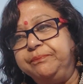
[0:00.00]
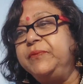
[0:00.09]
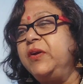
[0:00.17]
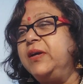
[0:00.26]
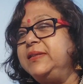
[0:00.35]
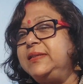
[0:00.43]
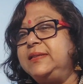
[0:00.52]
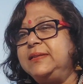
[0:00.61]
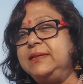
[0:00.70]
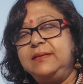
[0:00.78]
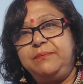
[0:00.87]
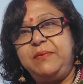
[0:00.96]
Got it?
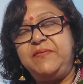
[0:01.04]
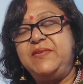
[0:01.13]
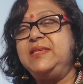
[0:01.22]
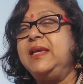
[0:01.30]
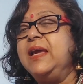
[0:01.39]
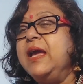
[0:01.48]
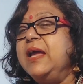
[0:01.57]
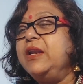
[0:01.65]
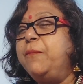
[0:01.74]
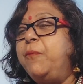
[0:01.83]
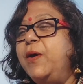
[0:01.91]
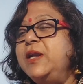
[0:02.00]
PVC.
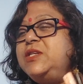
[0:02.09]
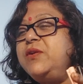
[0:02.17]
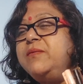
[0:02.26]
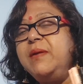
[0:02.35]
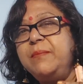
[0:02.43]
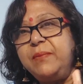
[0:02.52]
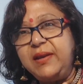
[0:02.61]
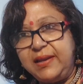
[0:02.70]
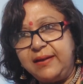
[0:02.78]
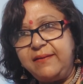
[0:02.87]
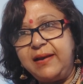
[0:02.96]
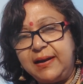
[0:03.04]
Now points to remember
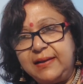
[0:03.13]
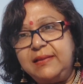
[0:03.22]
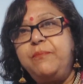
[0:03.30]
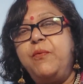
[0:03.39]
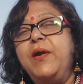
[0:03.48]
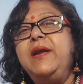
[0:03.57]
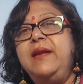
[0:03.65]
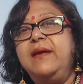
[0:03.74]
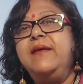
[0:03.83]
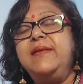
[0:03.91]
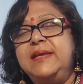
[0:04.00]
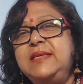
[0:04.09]
here, another point here
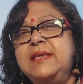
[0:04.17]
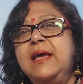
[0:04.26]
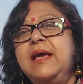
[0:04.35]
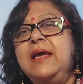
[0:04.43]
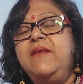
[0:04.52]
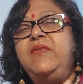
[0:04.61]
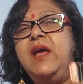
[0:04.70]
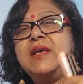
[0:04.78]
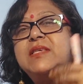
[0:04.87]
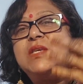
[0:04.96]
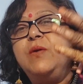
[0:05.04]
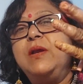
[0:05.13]
is, if they
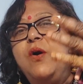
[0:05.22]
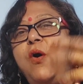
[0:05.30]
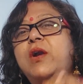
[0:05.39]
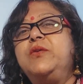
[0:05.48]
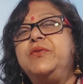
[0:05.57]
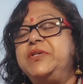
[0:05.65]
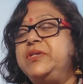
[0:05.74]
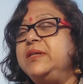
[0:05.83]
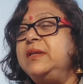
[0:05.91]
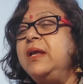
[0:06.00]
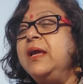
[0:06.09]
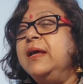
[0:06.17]
ask you a hot
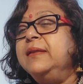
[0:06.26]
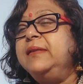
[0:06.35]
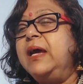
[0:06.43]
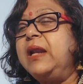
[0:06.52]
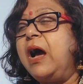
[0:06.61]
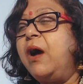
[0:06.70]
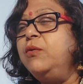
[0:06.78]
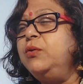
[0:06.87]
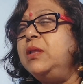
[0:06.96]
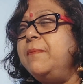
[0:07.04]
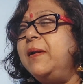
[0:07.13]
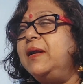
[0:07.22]
question, that how do
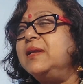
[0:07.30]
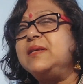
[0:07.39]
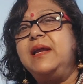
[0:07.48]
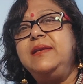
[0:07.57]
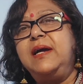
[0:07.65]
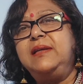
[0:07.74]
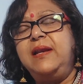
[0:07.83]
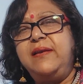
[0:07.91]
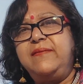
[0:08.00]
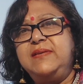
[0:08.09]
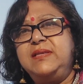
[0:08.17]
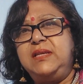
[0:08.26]
the metals conduct
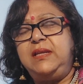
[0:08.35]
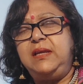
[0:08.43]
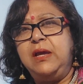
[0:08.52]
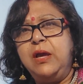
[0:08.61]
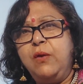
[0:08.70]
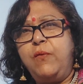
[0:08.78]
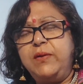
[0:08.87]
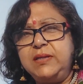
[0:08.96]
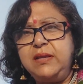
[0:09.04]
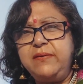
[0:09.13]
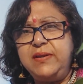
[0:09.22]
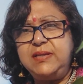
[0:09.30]
electricity? What is
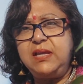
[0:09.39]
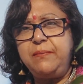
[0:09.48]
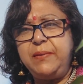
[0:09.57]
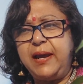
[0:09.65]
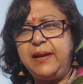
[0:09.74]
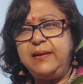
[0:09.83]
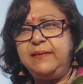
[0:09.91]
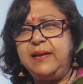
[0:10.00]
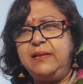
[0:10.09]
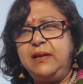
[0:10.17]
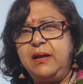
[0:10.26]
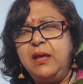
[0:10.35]
the reason behind it?
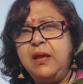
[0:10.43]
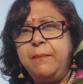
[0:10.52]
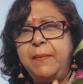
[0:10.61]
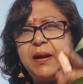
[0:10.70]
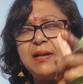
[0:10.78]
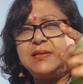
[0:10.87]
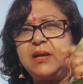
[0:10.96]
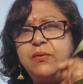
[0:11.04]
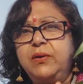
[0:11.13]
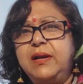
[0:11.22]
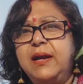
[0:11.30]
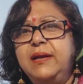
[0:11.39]
That the metals are
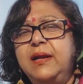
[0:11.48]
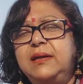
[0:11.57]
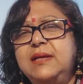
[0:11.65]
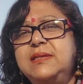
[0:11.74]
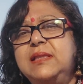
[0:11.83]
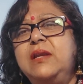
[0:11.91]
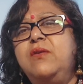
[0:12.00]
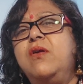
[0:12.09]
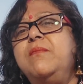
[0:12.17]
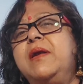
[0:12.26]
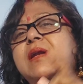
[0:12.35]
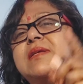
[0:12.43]
good conductors and the
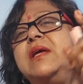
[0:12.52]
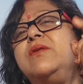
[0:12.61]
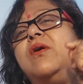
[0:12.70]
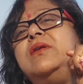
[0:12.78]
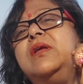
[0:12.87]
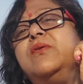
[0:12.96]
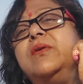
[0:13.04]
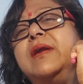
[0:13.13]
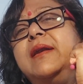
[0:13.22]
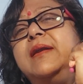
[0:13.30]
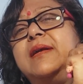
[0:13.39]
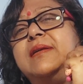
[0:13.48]
non-metals are not the good
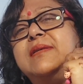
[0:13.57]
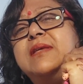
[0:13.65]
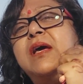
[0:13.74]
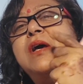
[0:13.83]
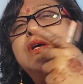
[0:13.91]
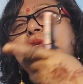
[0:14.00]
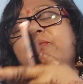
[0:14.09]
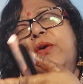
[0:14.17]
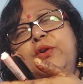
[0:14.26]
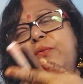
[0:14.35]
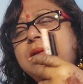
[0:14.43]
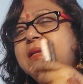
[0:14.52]
conductors. So what
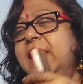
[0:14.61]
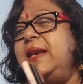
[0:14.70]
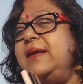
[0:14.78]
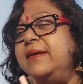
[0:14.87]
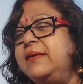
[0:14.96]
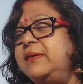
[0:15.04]
you will tell here,